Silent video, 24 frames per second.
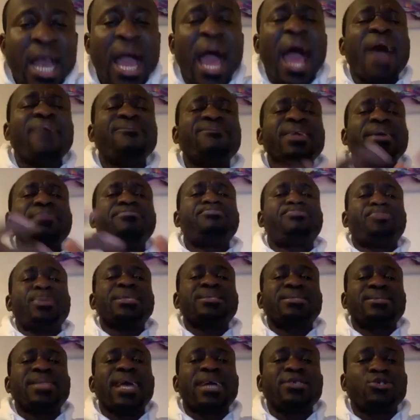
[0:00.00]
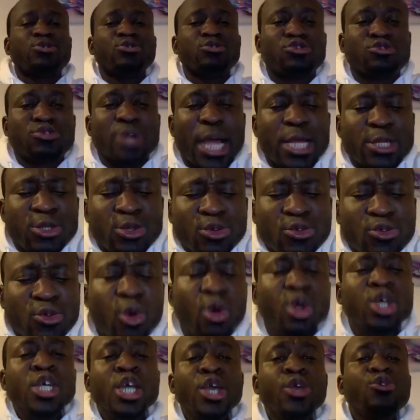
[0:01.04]
Every business you try to
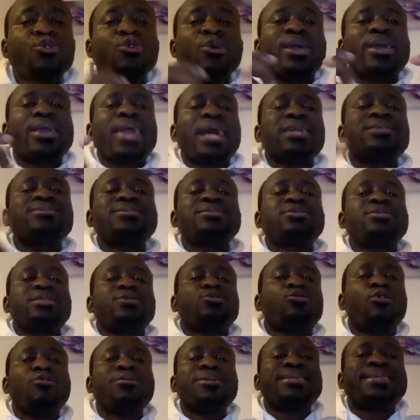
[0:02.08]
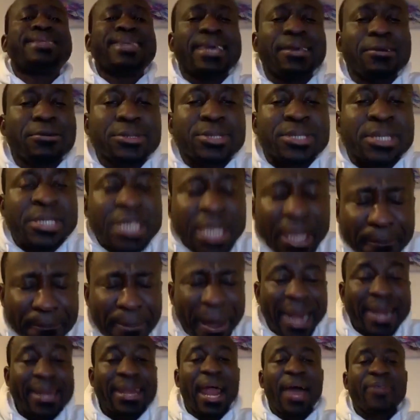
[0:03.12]
do, you get good deals,
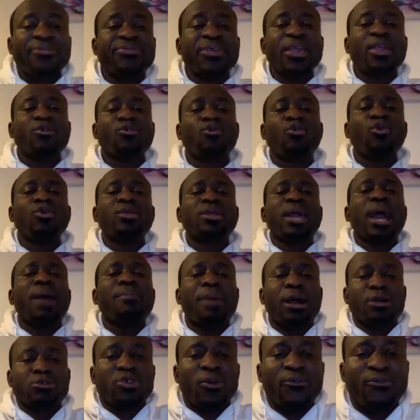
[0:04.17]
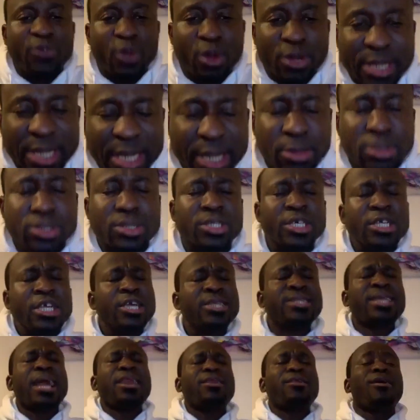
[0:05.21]
but nothing good come out of your deals.
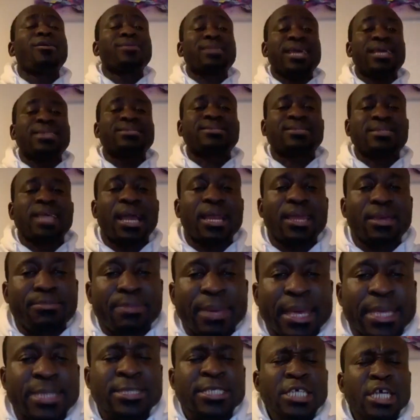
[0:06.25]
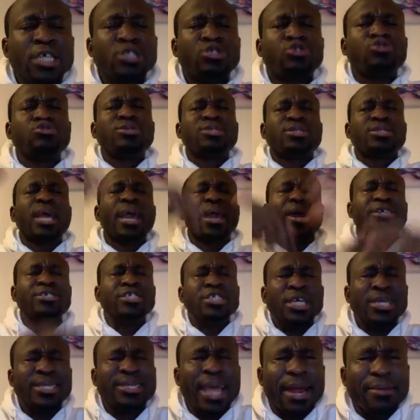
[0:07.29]
The Lord is telling me today
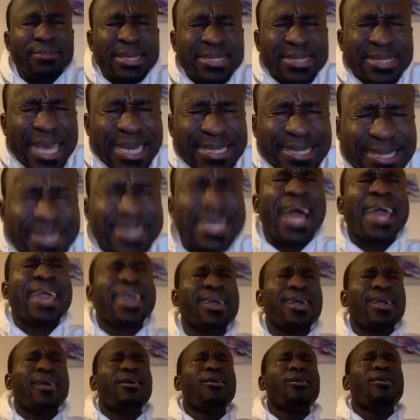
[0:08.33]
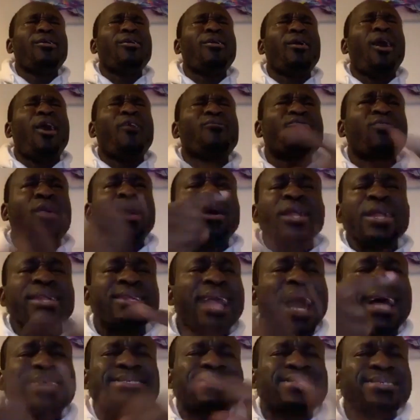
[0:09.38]
there is the cycle of
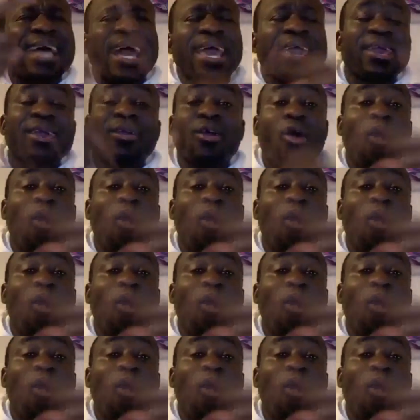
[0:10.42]
that cycle